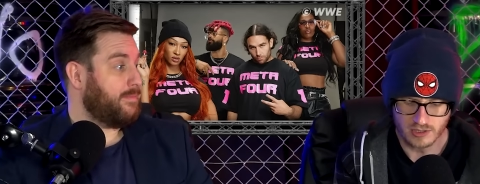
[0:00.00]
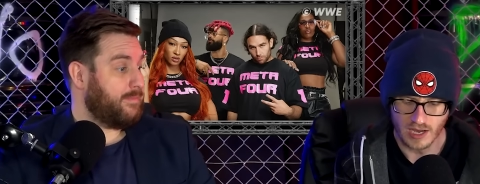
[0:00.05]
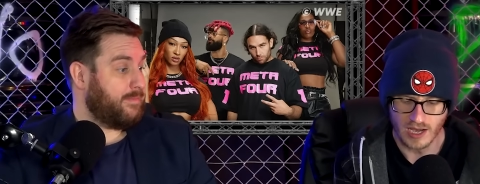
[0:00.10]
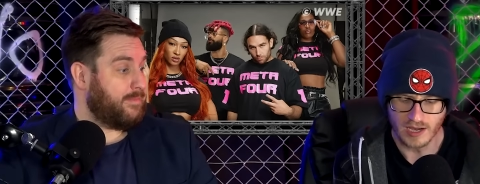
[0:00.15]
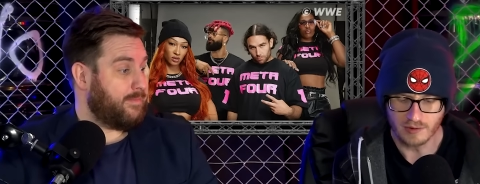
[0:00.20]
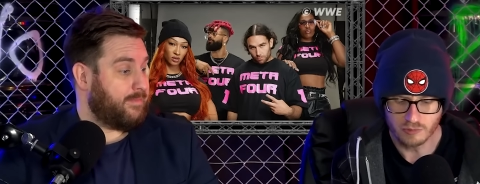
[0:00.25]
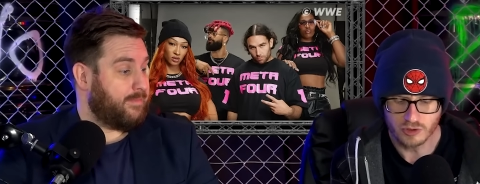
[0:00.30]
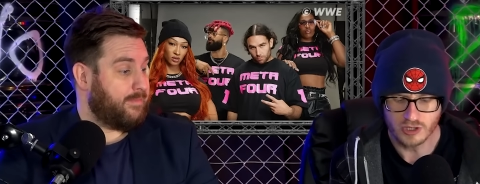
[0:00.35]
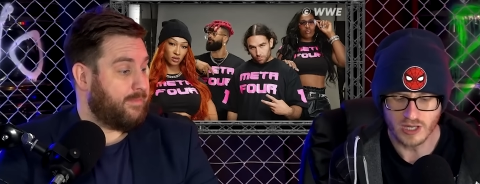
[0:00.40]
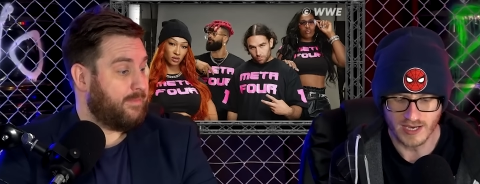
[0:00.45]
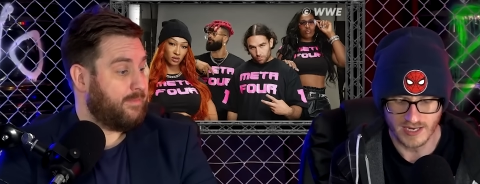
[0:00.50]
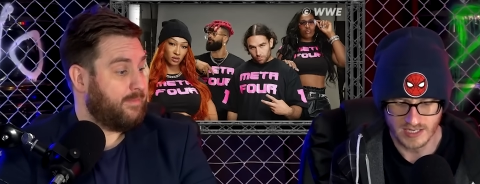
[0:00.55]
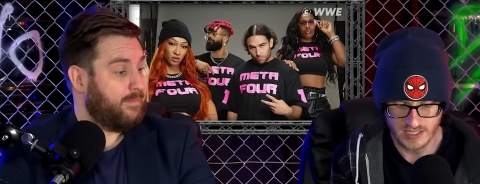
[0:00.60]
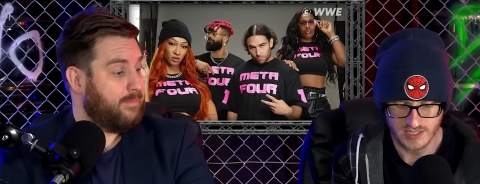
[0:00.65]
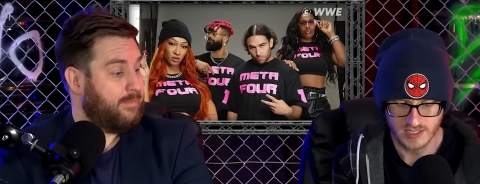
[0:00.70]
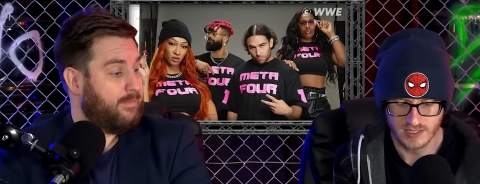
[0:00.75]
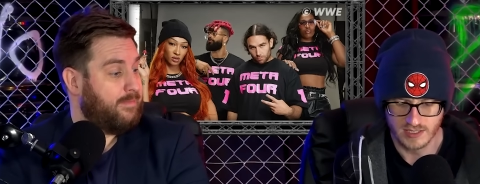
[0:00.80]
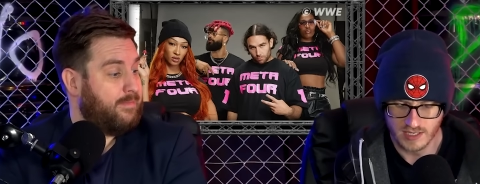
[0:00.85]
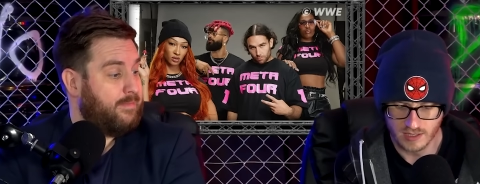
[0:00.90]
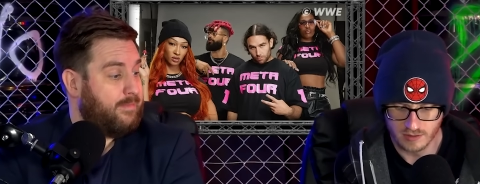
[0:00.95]
Speaker 1: I would like
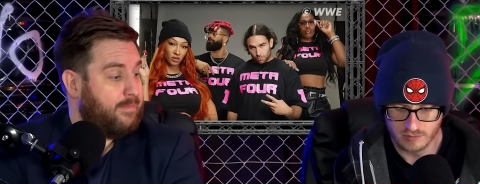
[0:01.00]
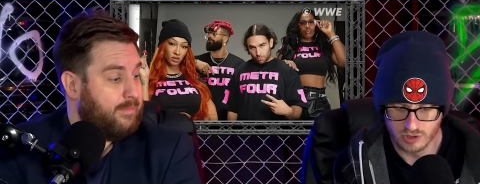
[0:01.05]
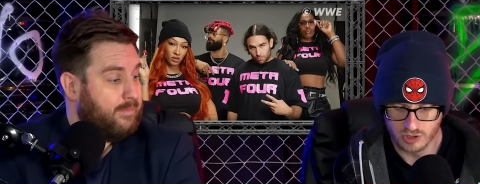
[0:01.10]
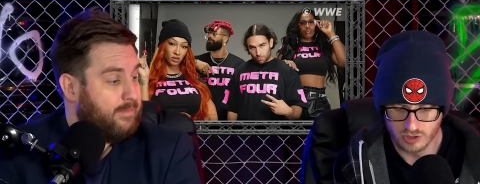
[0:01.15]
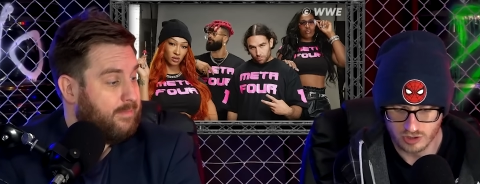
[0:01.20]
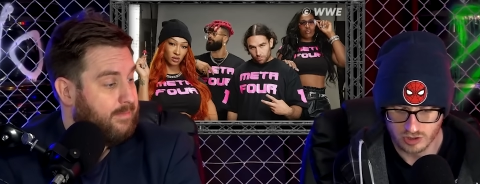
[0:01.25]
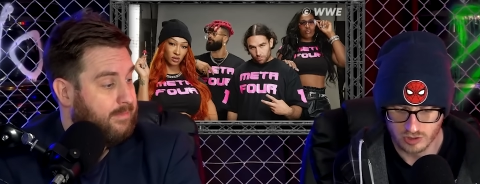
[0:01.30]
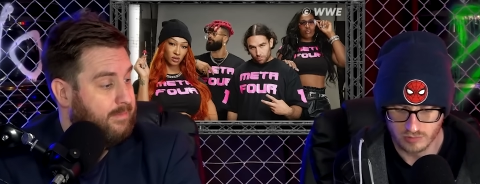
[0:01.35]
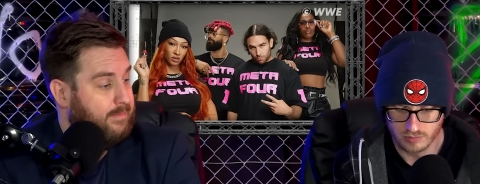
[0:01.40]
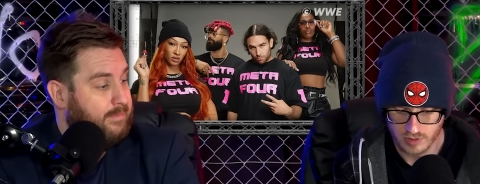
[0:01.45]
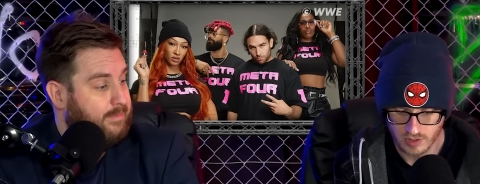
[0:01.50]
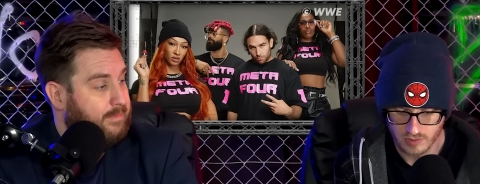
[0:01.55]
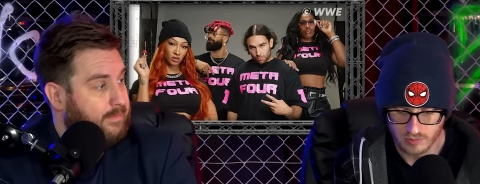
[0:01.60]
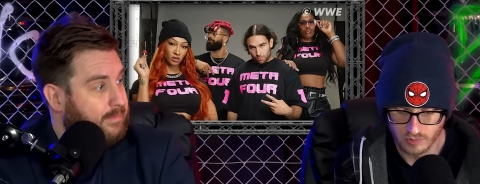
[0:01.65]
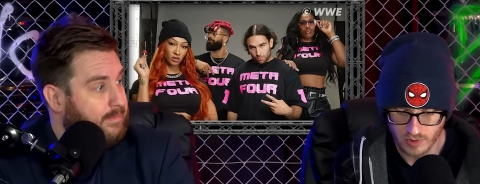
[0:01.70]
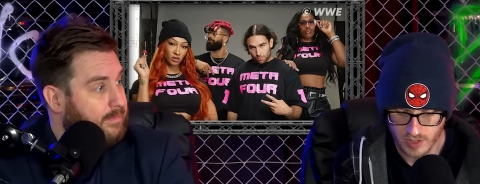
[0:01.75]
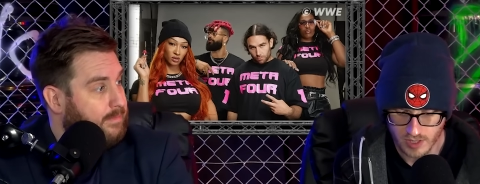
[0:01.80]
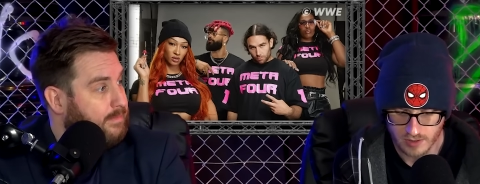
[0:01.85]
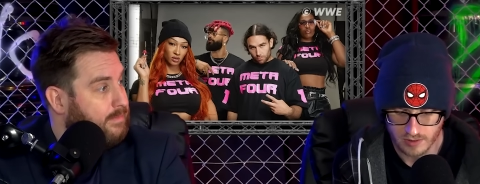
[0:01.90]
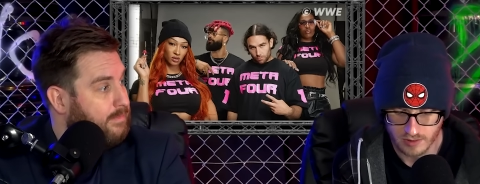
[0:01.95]
to see them do something
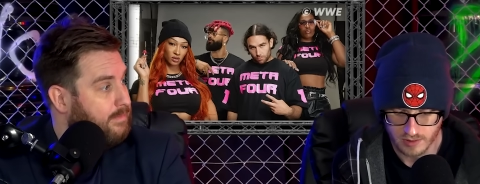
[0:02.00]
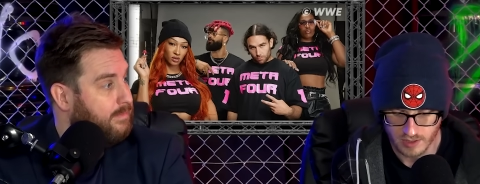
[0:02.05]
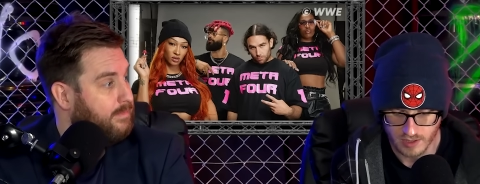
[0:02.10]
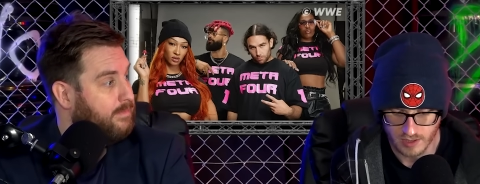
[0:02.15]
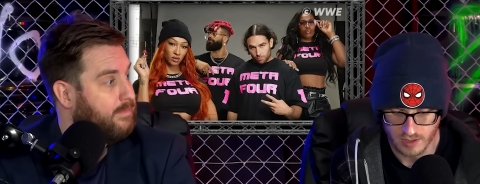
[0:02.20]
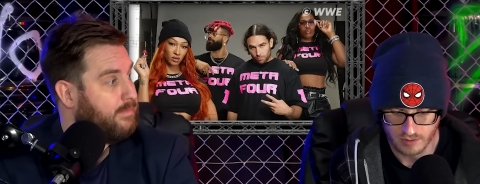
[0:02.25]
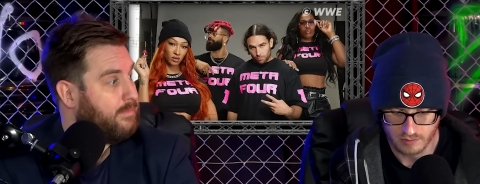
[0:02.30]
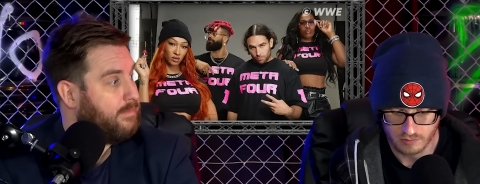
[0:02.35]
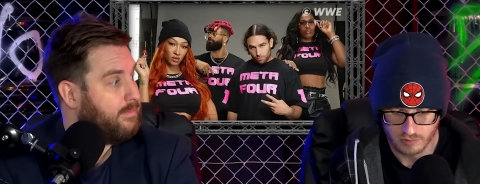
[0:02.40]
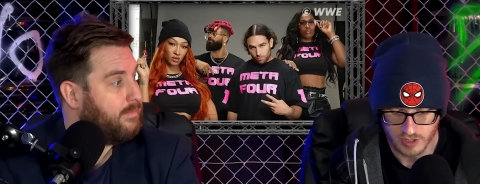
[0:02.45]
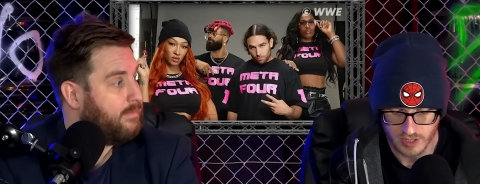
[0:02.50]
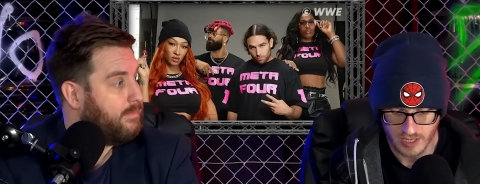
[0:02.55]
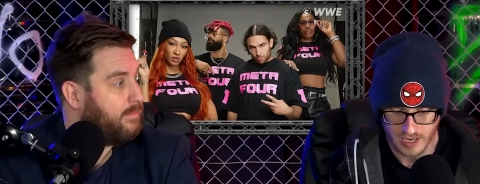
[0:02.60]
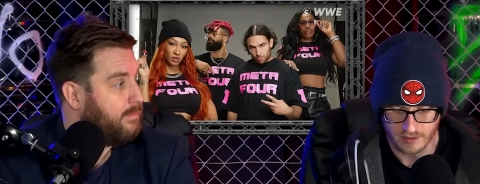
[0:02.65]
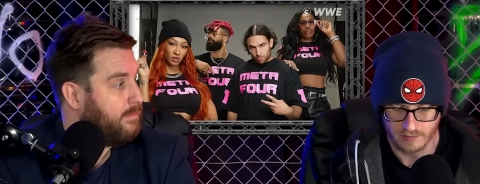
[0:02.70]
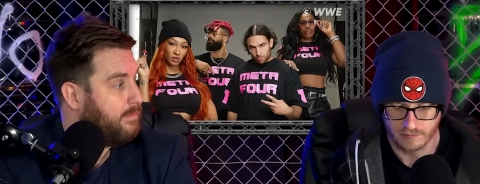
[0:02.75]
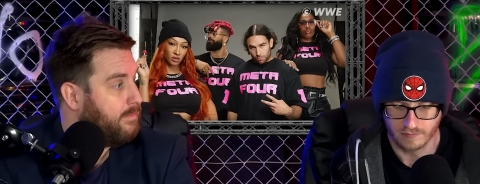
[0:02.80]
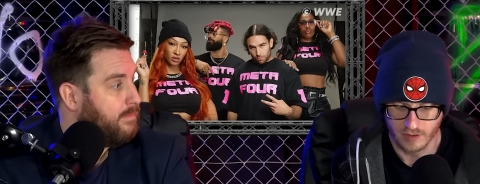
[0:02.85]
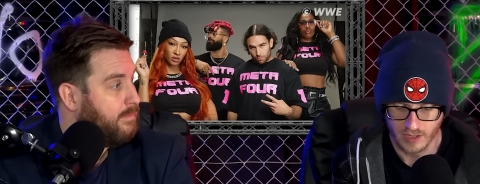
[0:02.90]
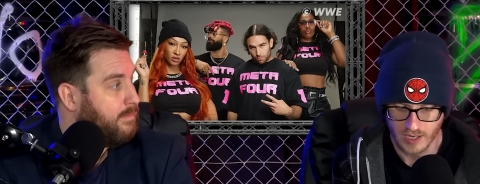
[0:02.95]
with uh, with
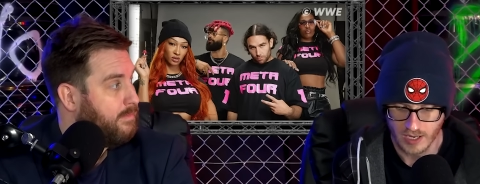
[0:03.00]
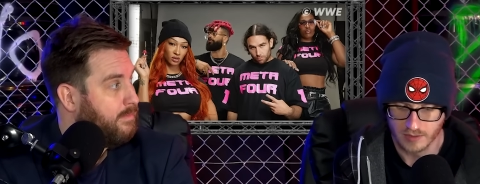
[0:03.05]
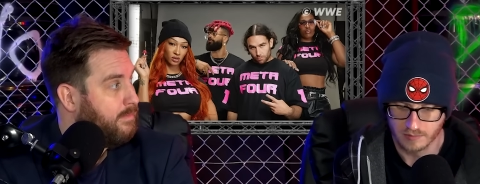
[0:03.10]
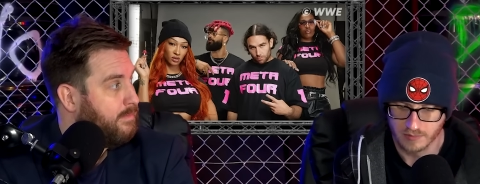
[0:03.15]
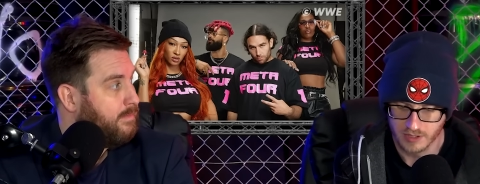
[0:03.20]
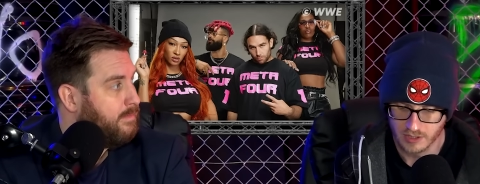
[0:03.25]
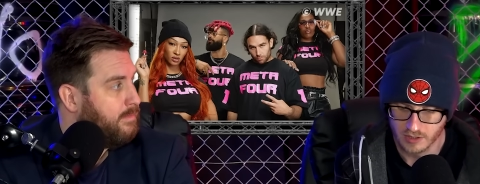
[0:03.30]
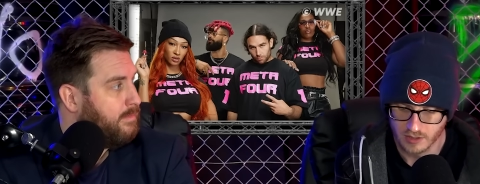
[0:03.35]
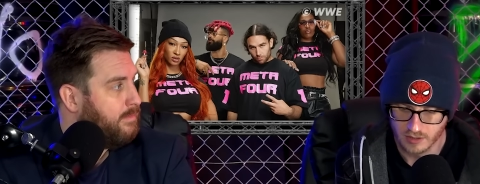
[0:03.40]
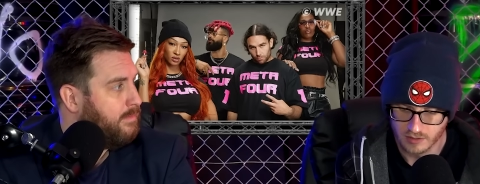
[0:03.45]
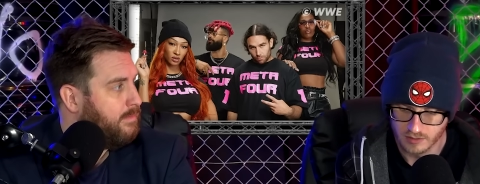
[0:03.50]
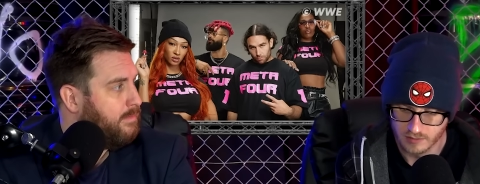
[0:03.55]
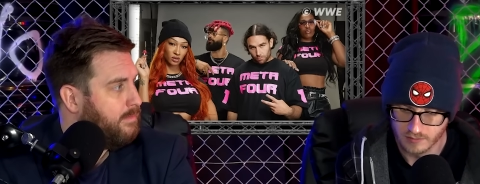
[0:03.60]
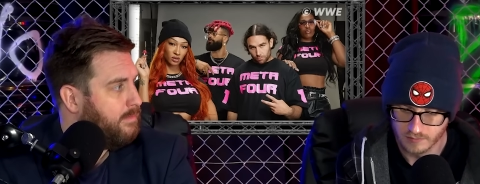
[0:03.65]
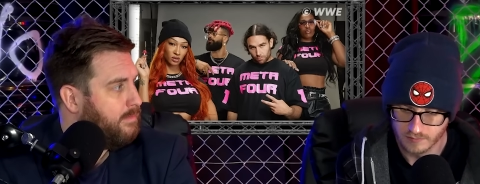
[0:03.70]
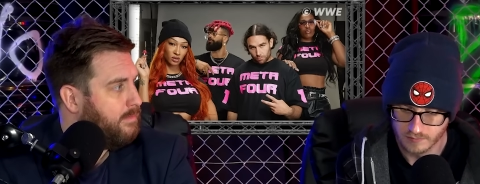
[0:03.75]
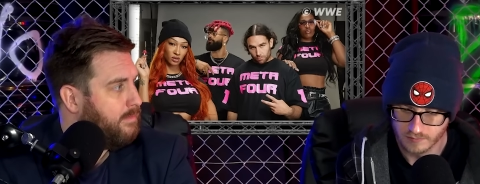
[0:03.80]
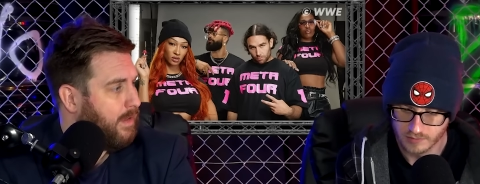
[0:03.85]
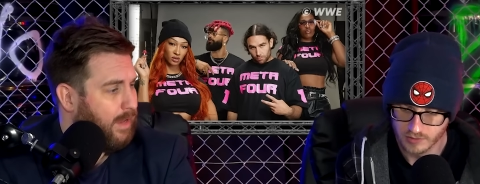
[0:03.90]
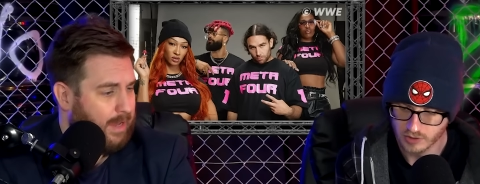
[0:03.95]
Alpha Academy though
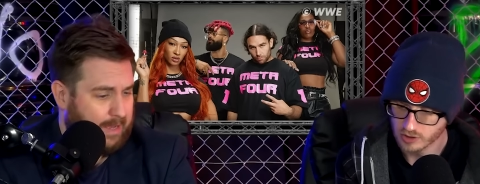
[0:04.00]
for